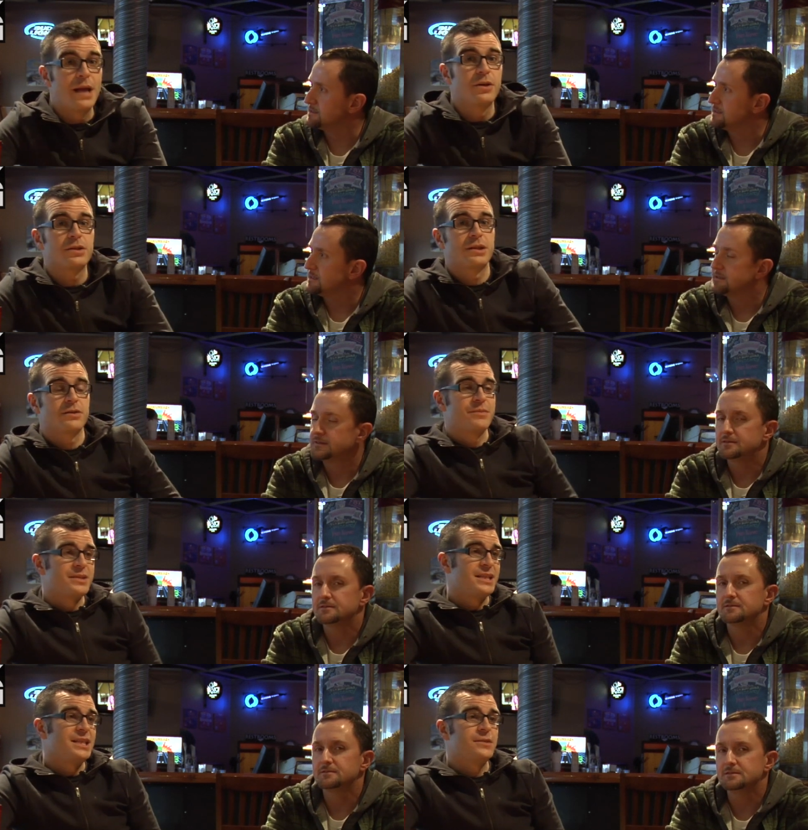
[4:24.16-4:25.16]
Speaker 1: And there's there's some
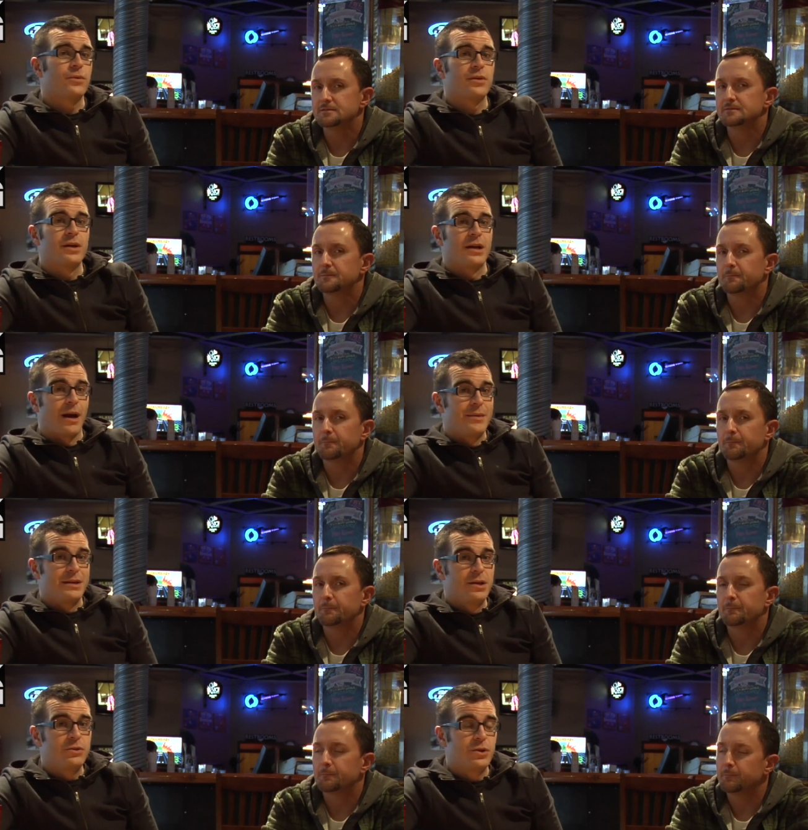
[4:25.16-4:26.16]
scenes where I
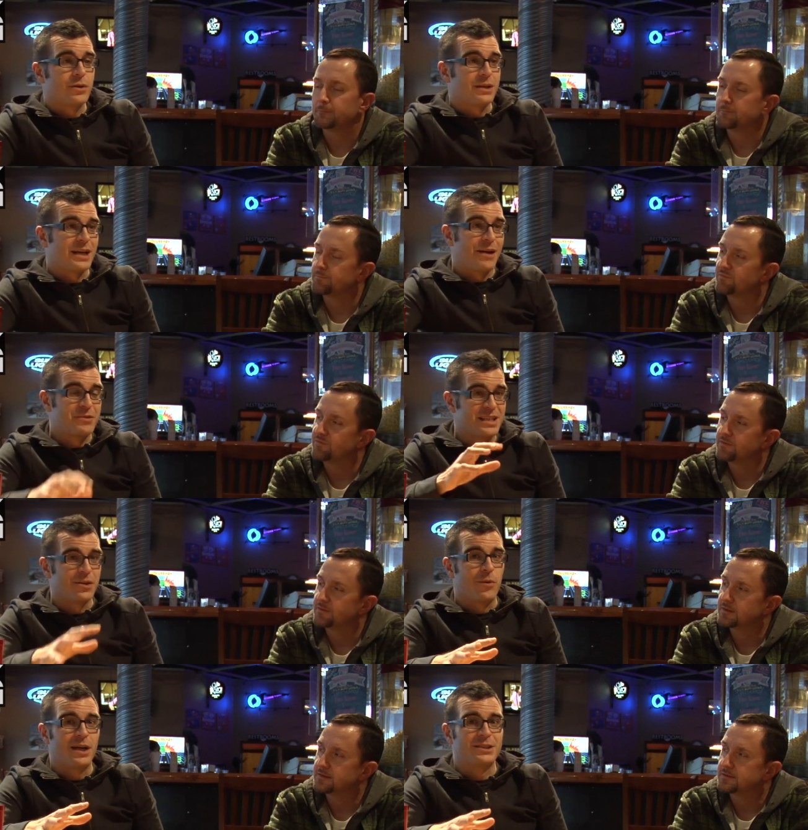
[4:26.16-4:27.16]
mean, no joke. I was sitting
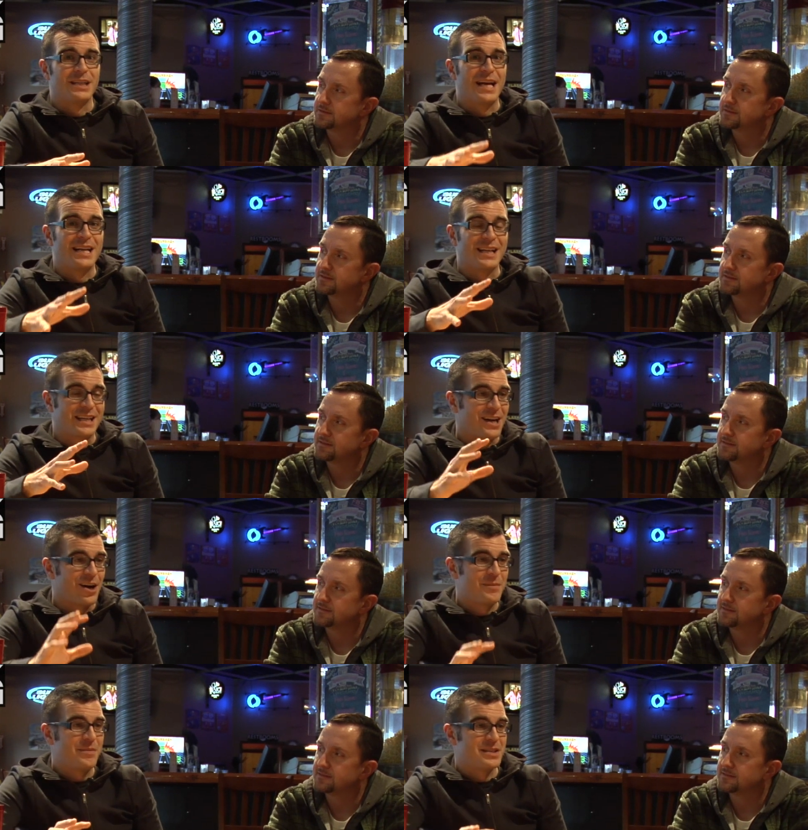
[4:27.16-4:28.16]
there watching it, and it
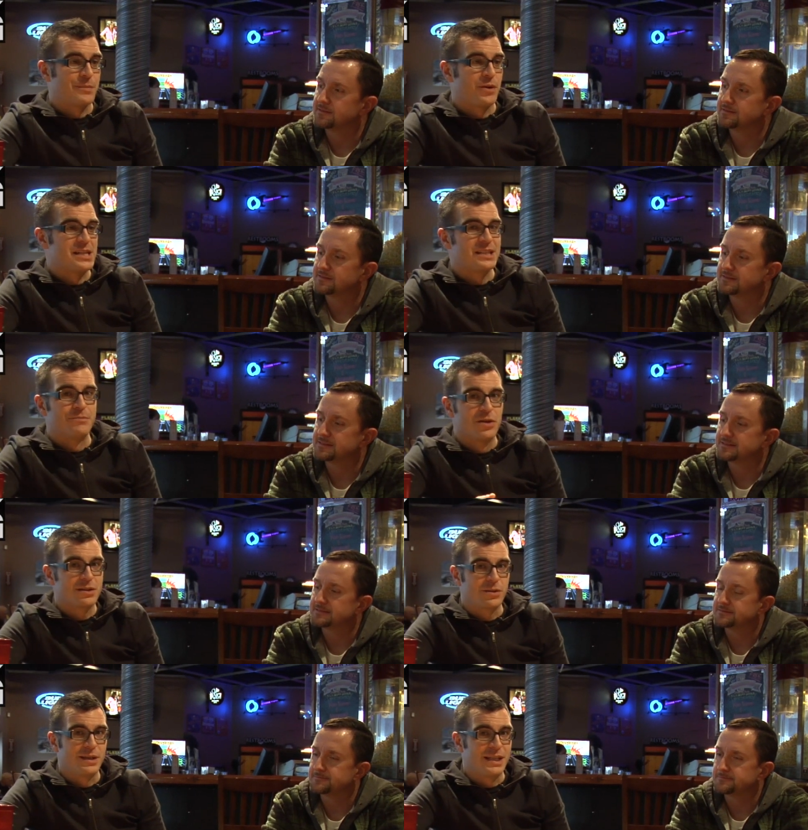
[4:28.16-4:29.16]
caught me by surprise because
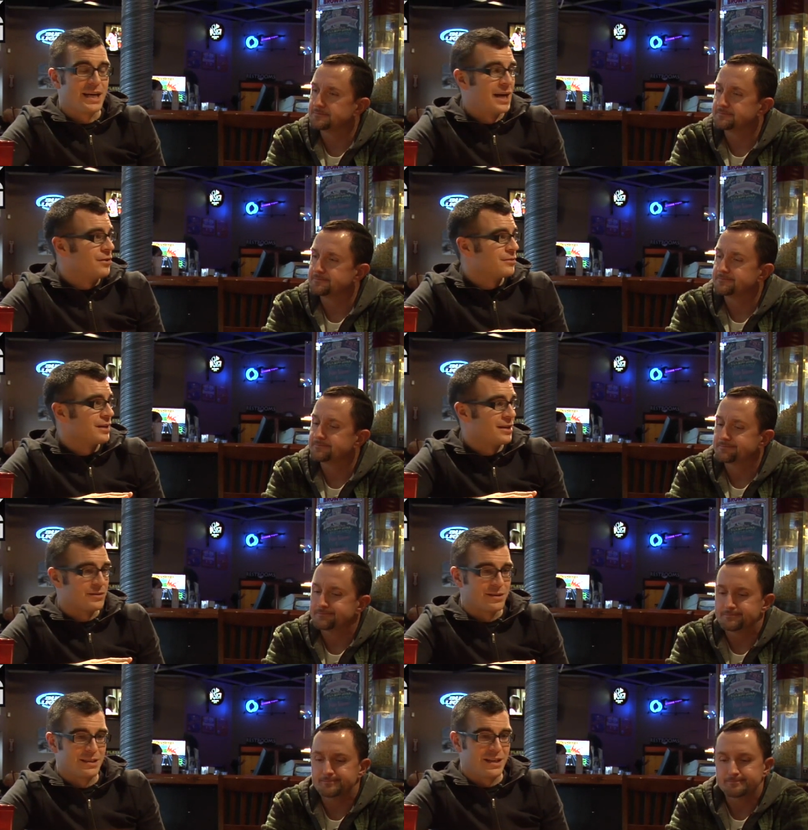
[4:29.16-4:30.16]
most 3D, I don't, I
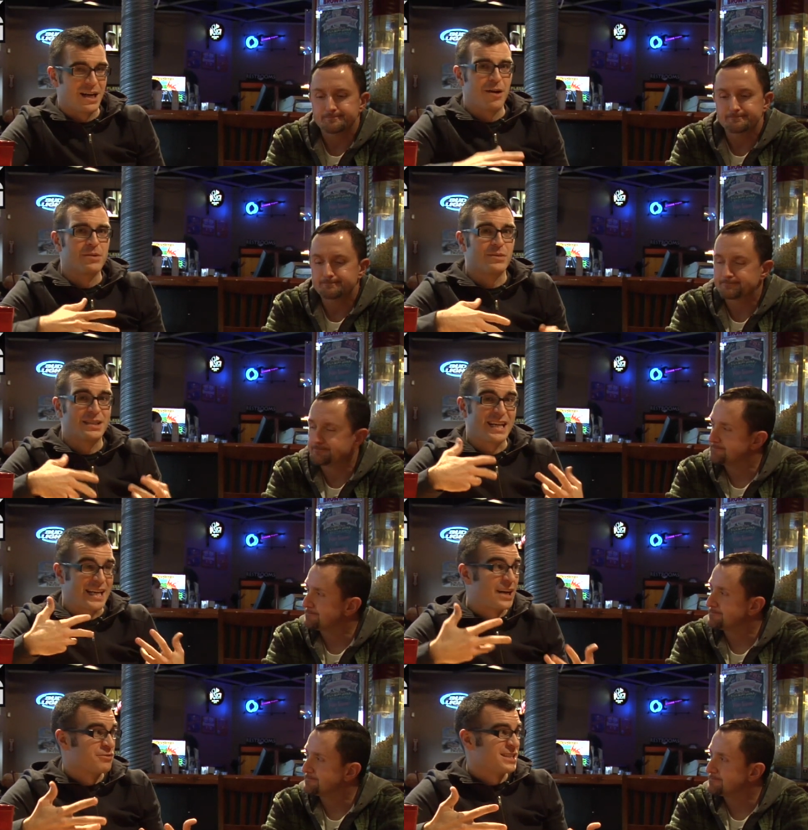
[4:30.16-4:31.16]
don't, I almost want to say like,
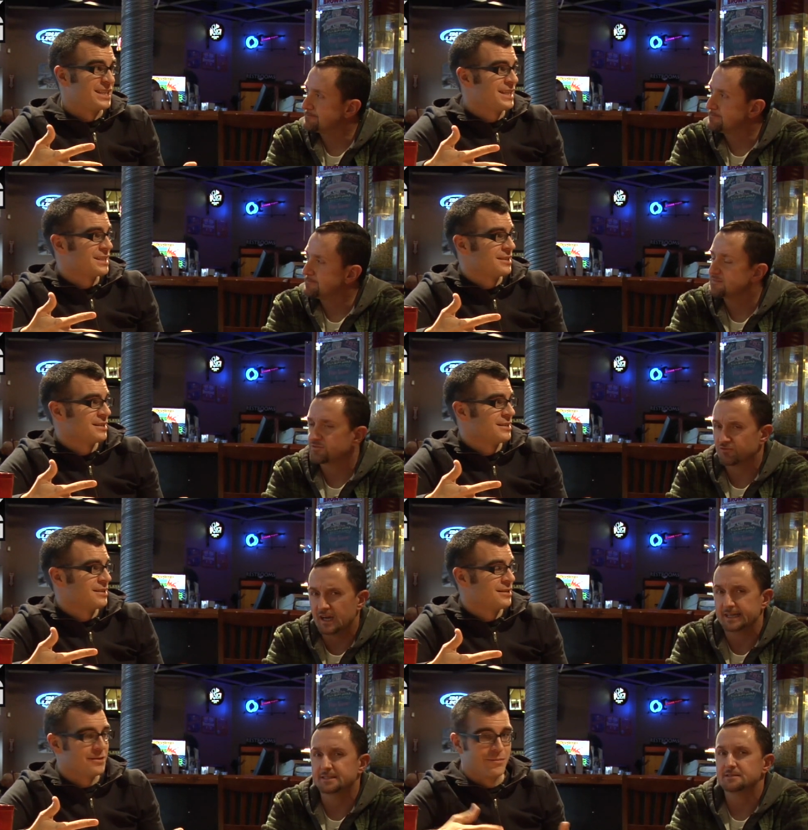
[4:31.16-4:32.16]
I don't see it.
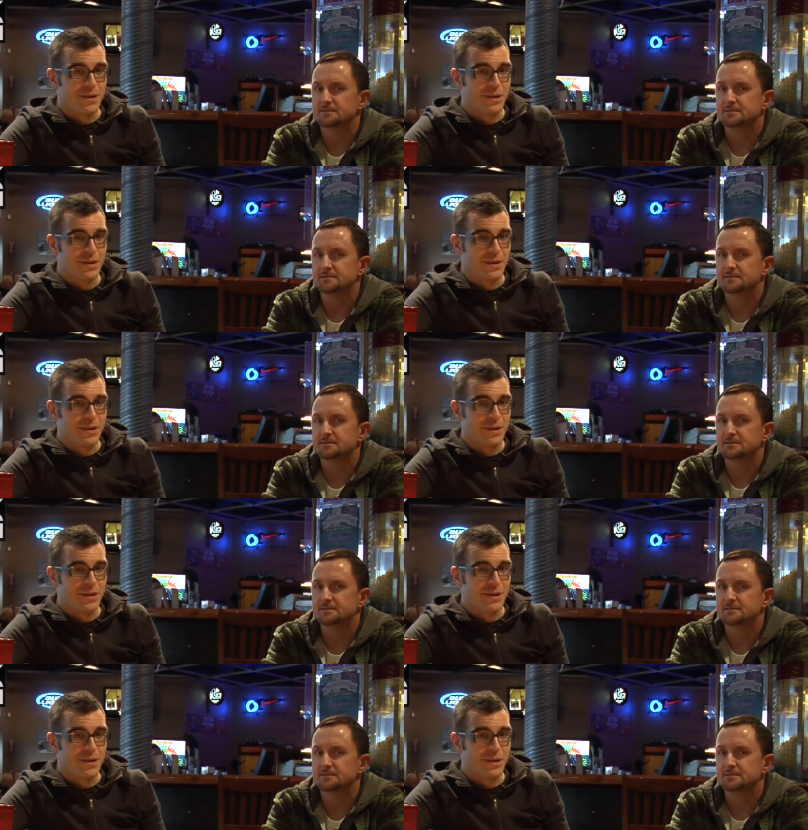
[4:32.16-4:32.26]
Right.